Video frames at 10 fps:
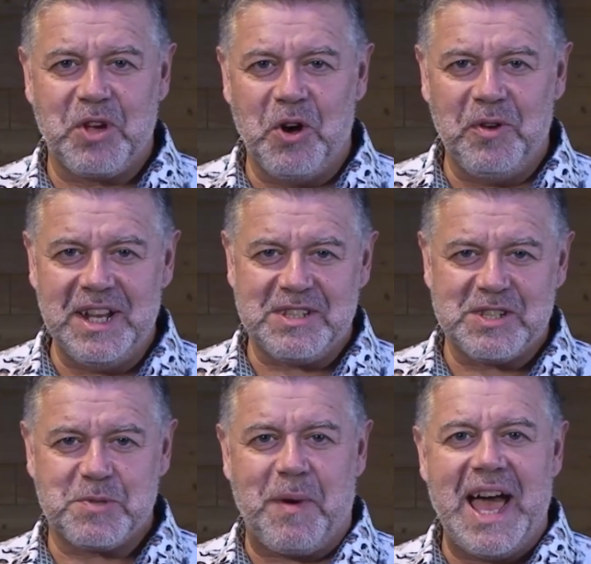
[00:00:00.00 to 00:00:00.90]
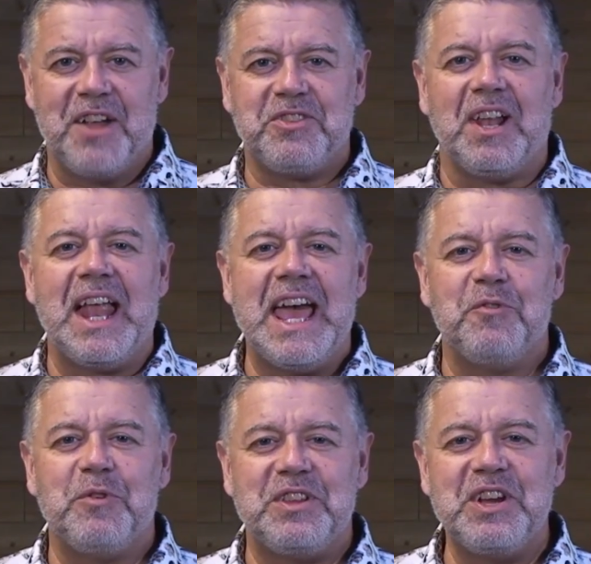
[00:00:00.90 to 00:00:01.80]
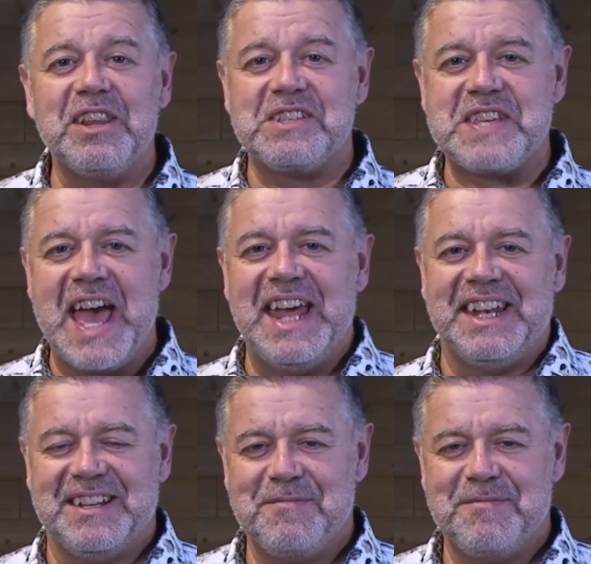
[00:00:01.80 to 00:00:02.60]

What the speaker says: going in to spy out the land with the other 10?